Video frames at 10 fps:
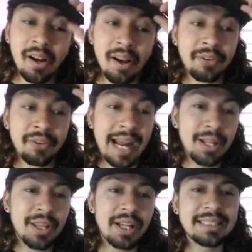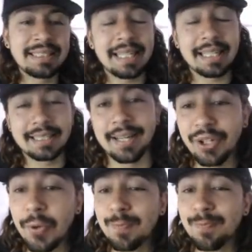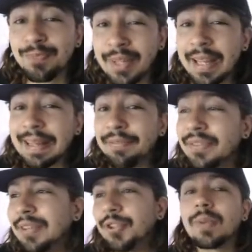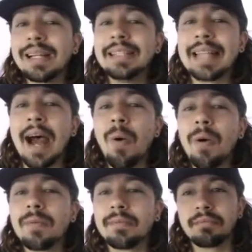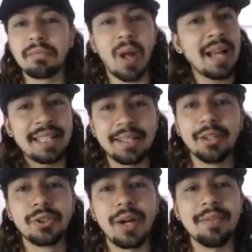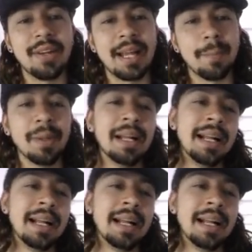for game week 36 here. So if you're in doubt, I say go straight for him.